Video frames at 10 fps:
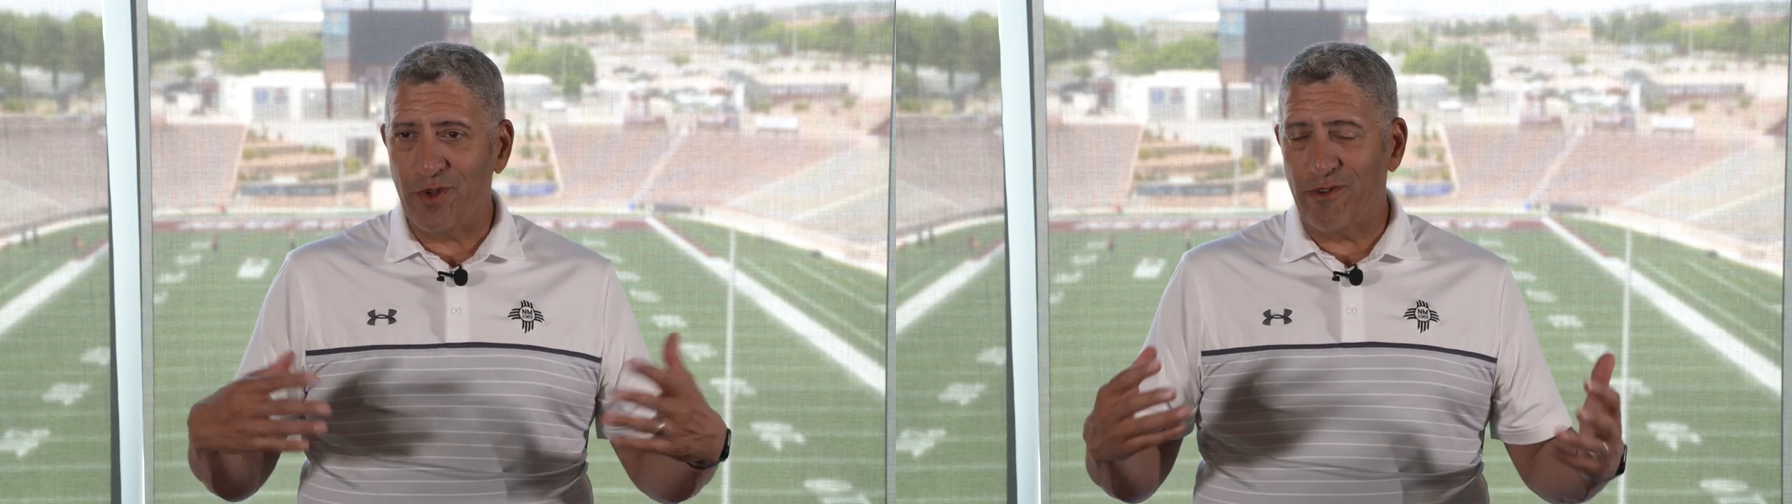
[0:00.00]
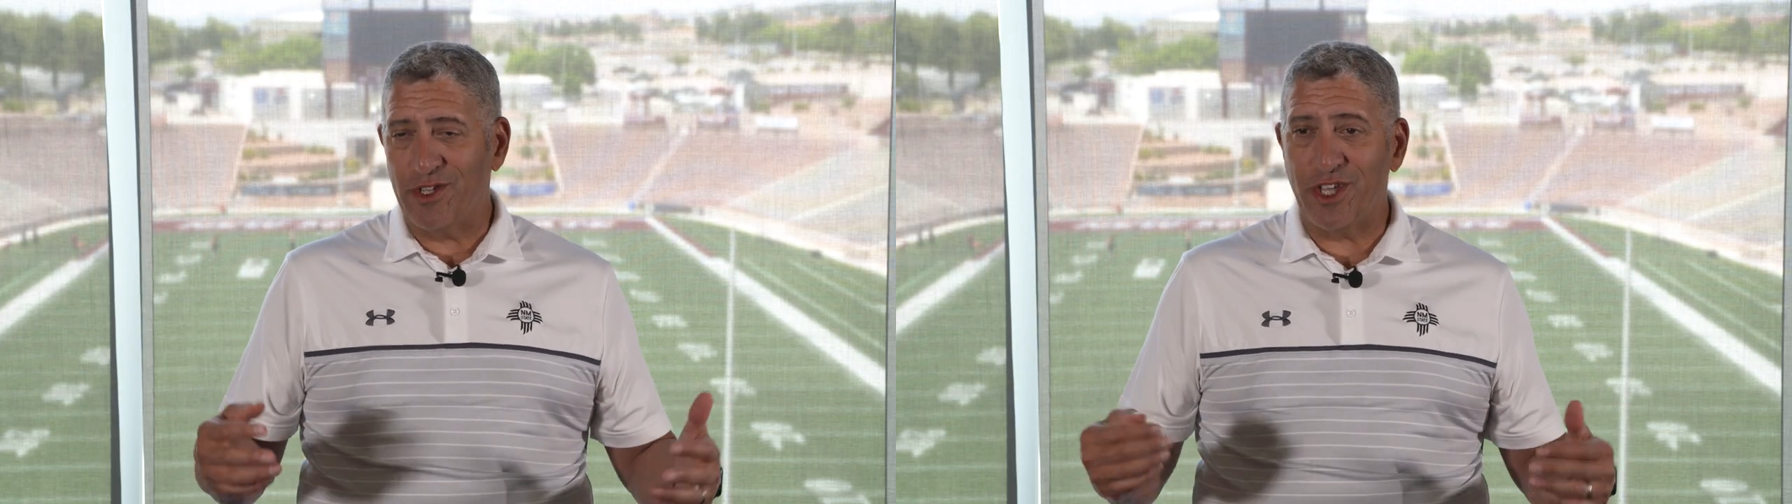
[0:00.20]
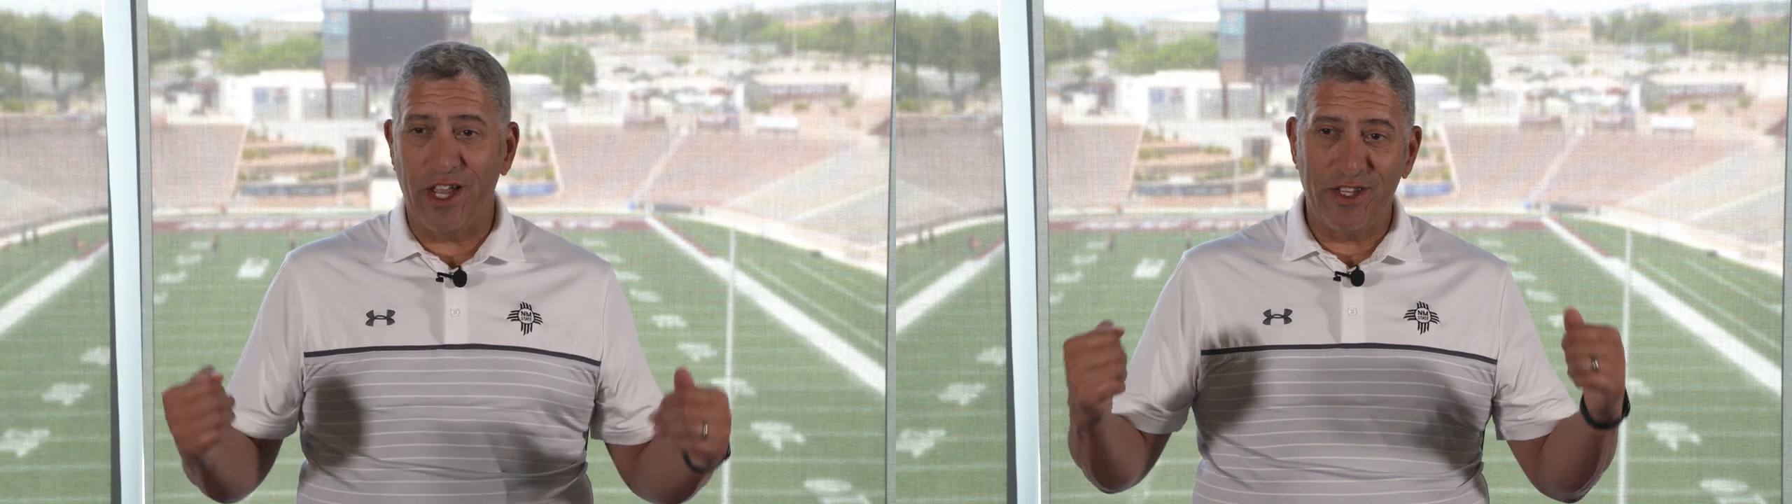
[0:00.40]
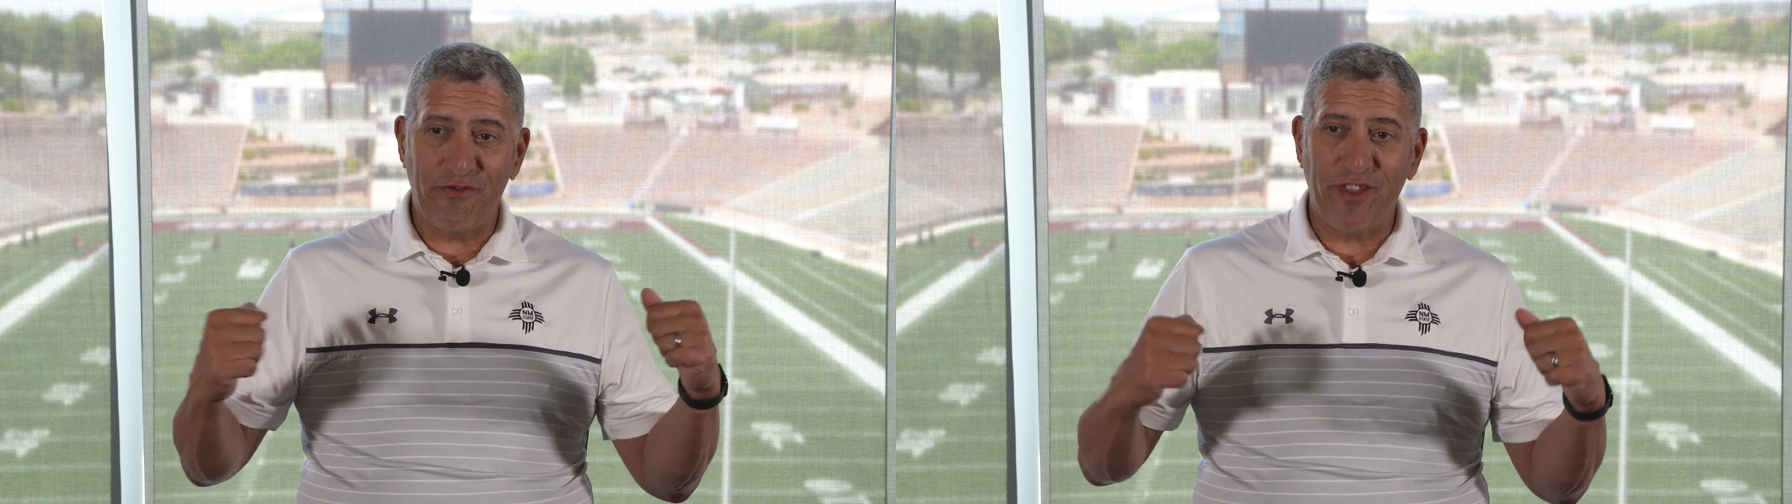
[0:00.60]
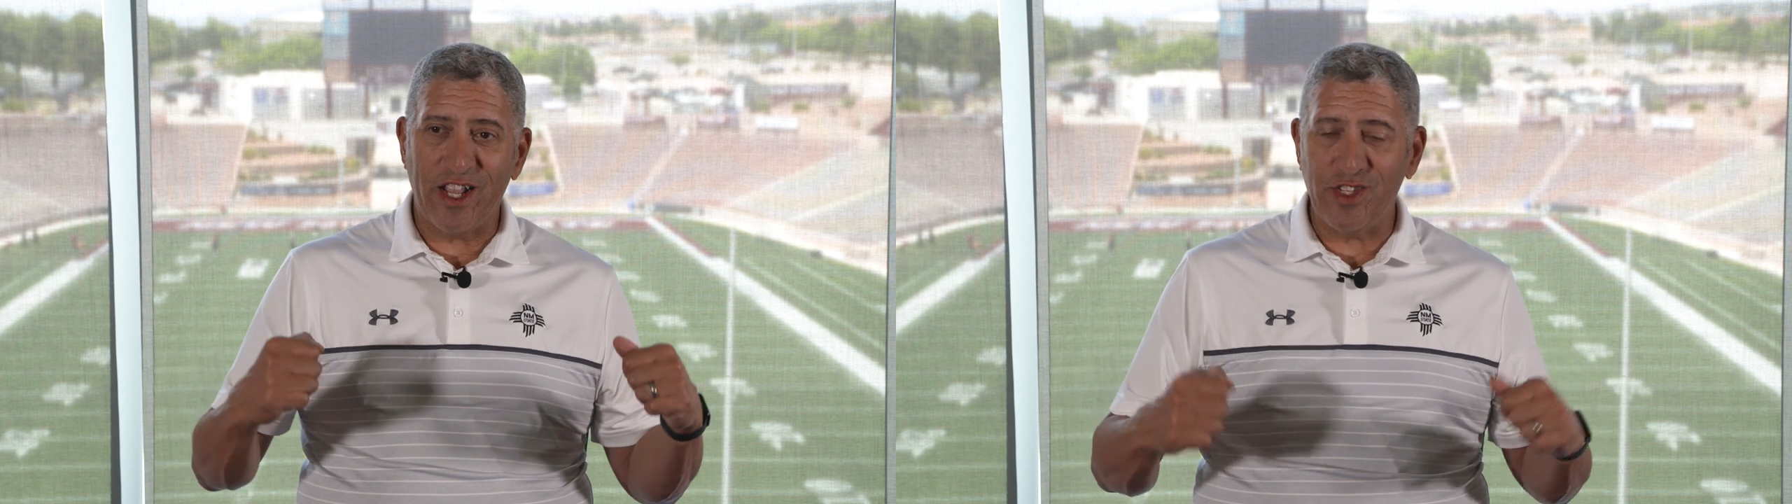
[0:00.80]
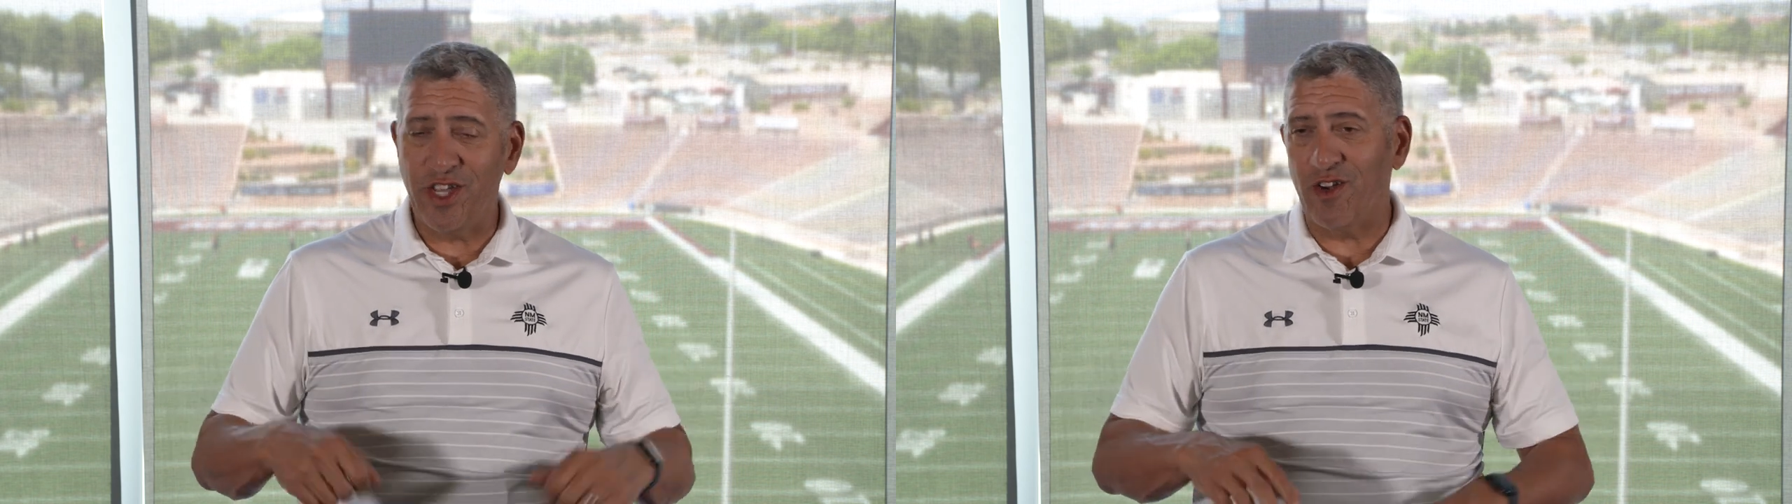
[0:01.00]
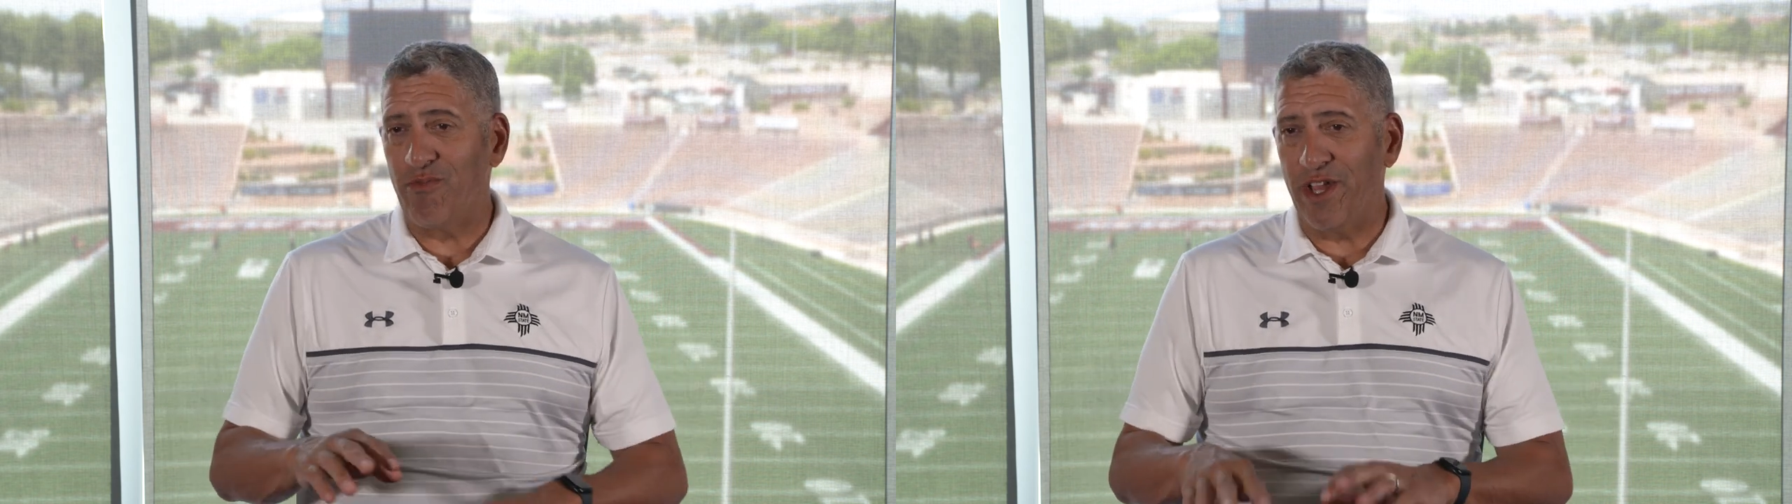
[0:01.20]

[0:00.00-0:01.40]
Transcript: whether it's guys flexing or